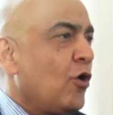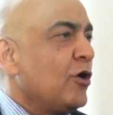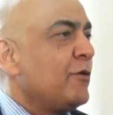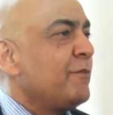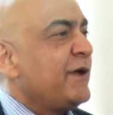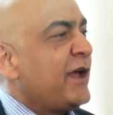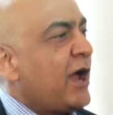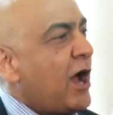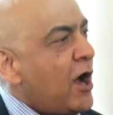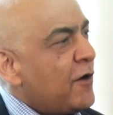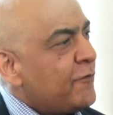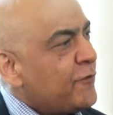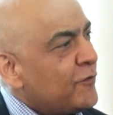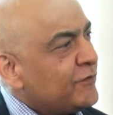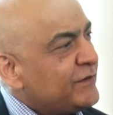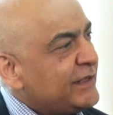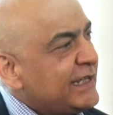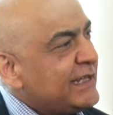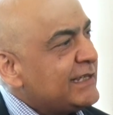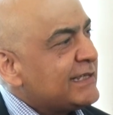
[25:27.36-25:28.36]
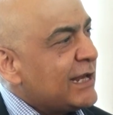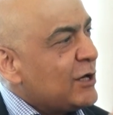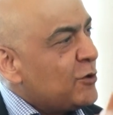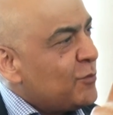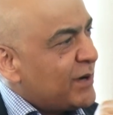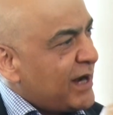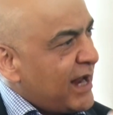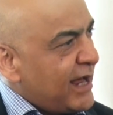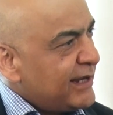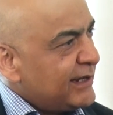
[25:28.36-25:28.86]
on behalf of these
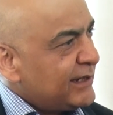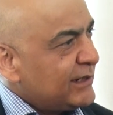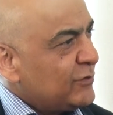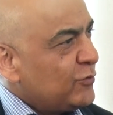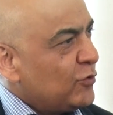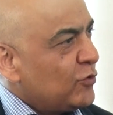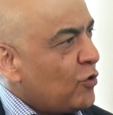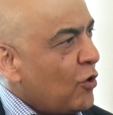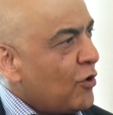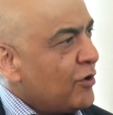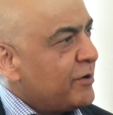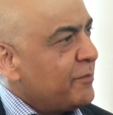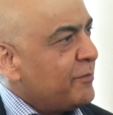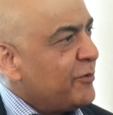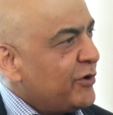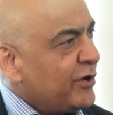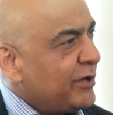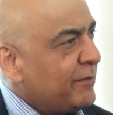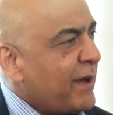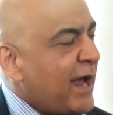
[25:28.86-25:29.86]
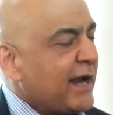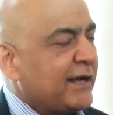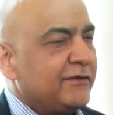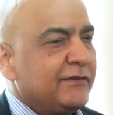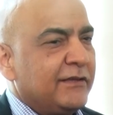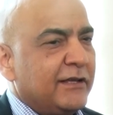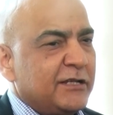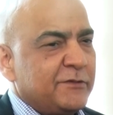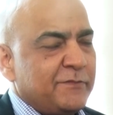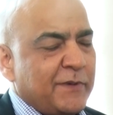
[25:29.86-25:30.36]
alumni who are contributing
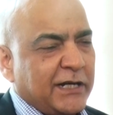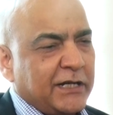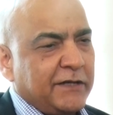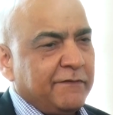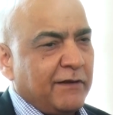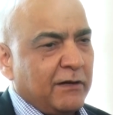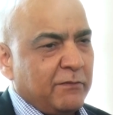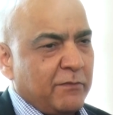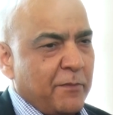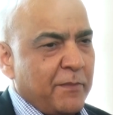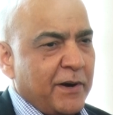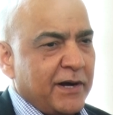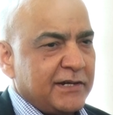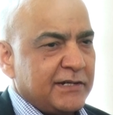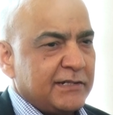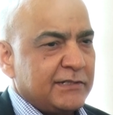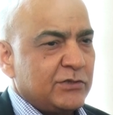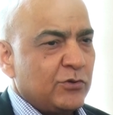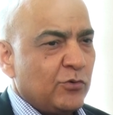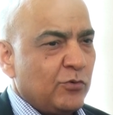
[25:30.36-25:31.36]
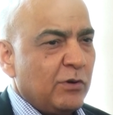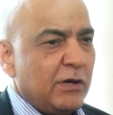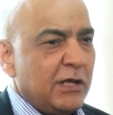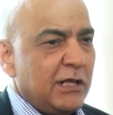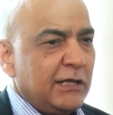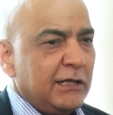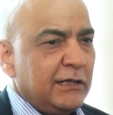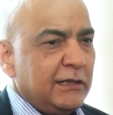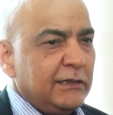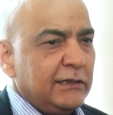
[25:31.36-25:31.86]
back to their respective alma mater.
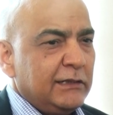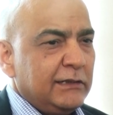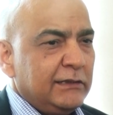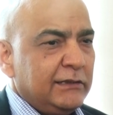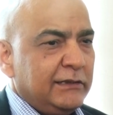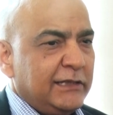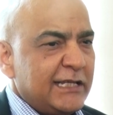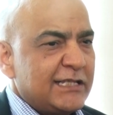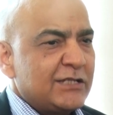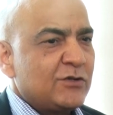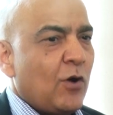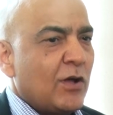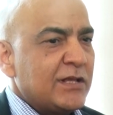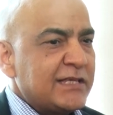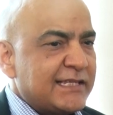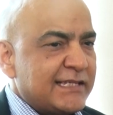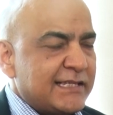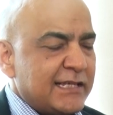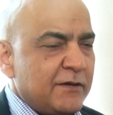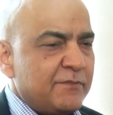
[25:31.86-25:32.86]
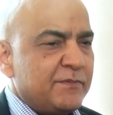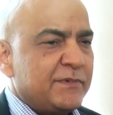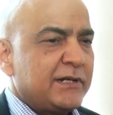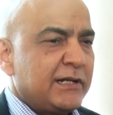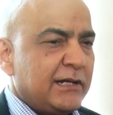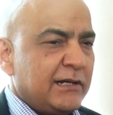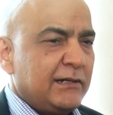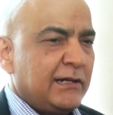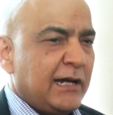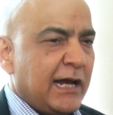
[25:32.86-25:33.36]
So, this
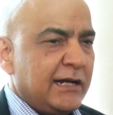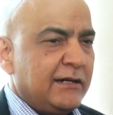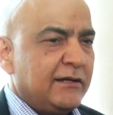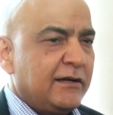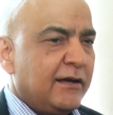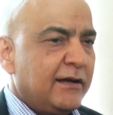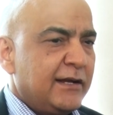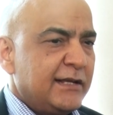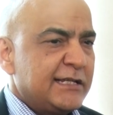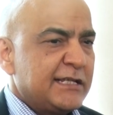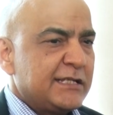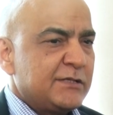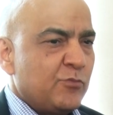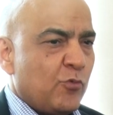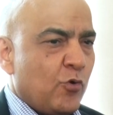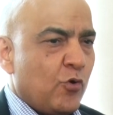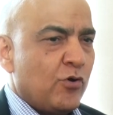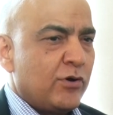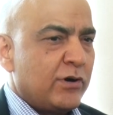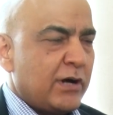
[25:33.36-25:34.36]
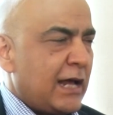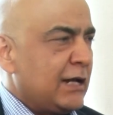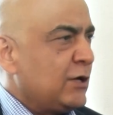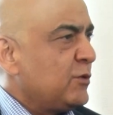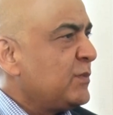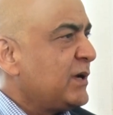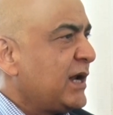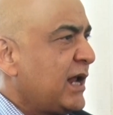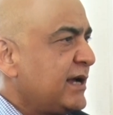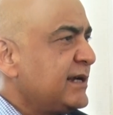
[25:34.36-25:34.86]
concept encourages more
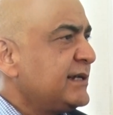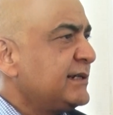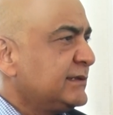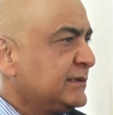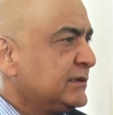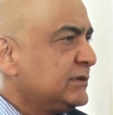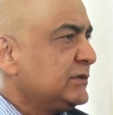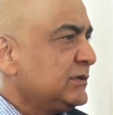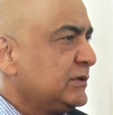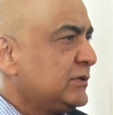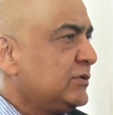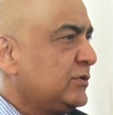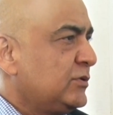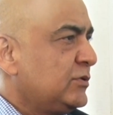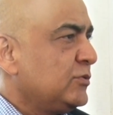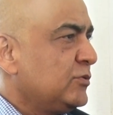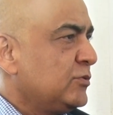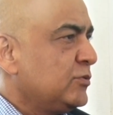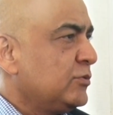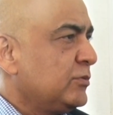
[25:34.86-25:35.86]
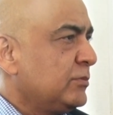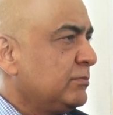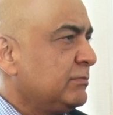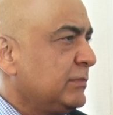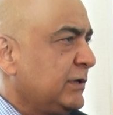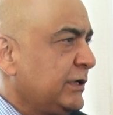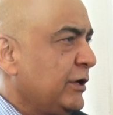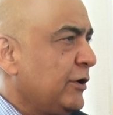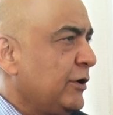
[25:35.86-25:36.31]
alumni to,